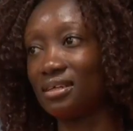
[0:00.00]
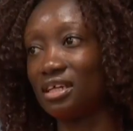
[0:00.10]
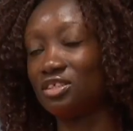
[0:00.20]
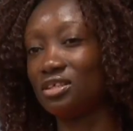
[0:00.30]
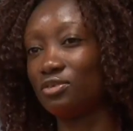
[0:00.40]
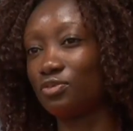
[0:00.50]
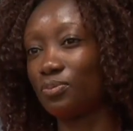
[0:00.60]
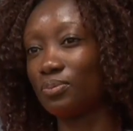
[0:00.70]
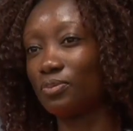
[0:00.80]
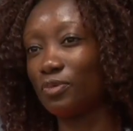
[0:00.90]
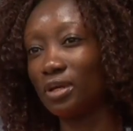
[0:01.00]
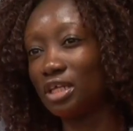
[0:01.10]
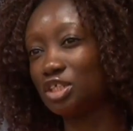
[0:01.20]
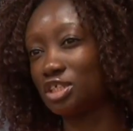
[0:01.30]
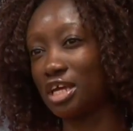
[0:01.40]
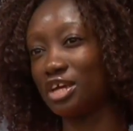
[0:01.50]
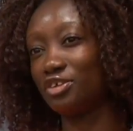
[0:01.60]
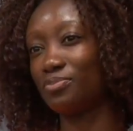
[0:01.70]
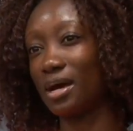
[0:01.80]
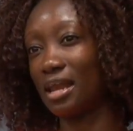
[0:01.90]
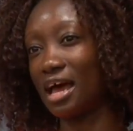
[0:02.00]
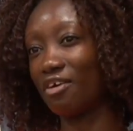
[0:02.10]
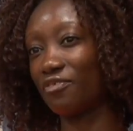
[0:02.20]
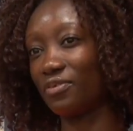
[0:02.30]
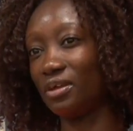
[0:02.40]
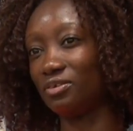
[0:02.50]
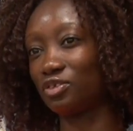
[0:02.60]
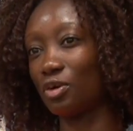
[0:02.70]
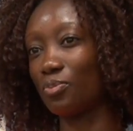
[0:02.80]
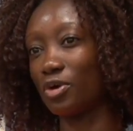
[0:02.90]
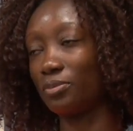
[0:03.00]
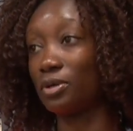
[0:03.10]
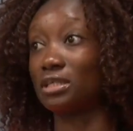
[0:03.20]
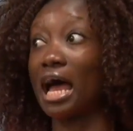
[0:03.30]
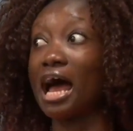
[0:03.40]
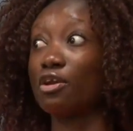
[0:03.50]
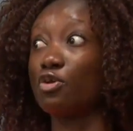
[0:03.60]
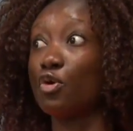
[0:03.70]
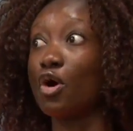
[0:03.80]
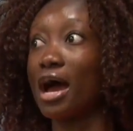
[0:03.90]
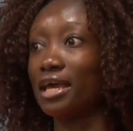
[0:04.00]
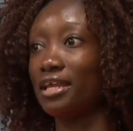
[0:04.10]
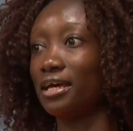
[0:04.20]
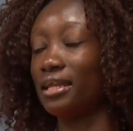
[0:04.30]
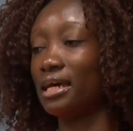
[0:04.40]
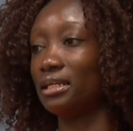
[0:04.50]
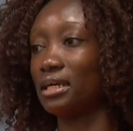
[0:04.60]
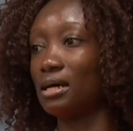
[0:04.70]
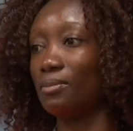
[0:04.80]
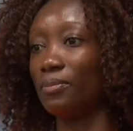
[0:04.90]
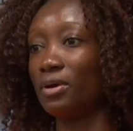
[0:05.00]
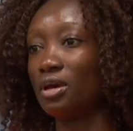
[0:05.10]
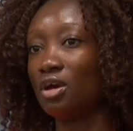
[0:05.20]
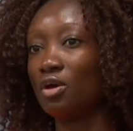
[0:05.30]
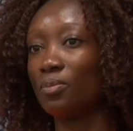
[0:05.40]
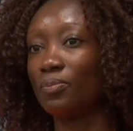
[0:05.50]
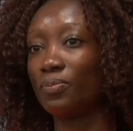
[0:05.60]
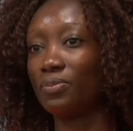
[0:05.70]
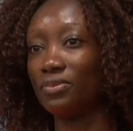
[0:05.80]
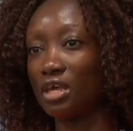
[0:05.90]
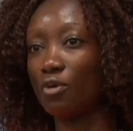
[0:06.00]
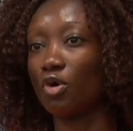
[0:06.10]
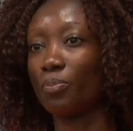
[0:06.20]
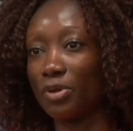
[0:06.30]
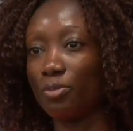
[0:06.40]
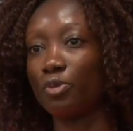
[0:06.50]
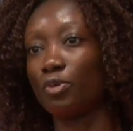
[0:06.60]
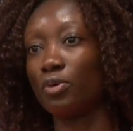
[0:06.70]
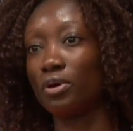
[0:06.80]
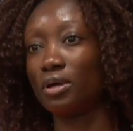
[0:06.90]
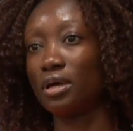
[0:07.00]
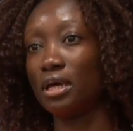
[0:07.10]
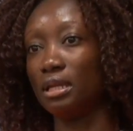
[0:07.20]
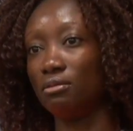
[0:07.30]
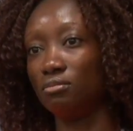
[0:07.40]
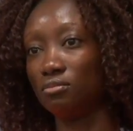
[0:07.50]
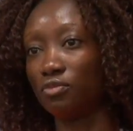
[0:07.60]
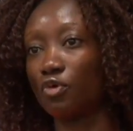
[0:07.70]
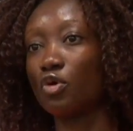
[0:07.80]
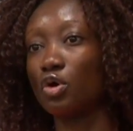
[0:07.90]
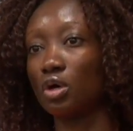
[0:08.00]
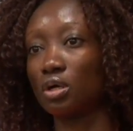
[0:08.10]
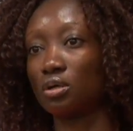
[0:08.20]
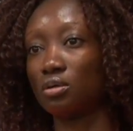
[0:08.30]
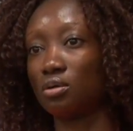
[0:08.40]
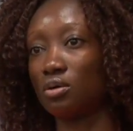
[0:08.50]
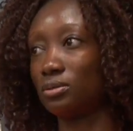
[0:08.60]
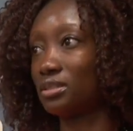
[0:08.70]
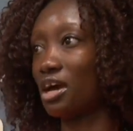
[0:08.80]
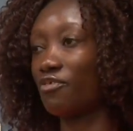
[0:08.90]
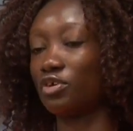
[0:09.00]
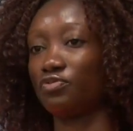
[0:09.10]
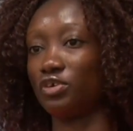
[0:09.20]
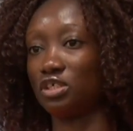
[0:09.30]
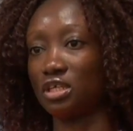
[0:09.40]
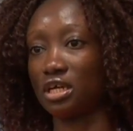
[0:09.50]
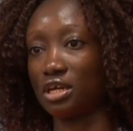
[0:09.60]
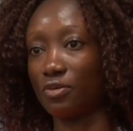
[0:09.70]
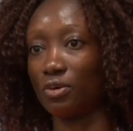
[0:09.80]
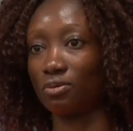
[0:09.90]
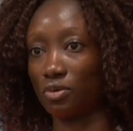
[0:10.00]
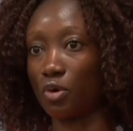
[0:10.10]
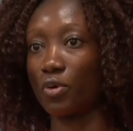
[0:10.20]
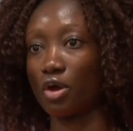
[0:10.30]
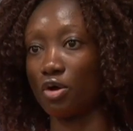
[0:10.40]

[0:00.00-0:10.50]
it, it really changed my life in some point, because I had no idea that um, there were people in Roanoke or Southwest Virginia that were going